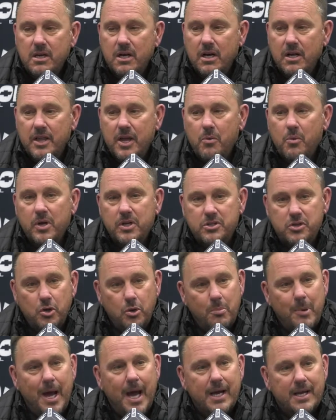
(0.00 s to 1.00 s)
They went
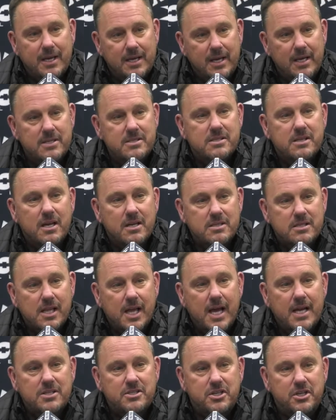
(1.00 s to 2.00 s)
2 back against us
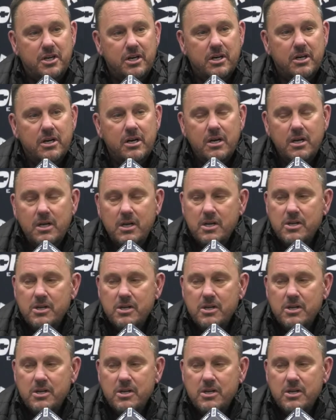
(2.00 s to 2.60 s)
last year.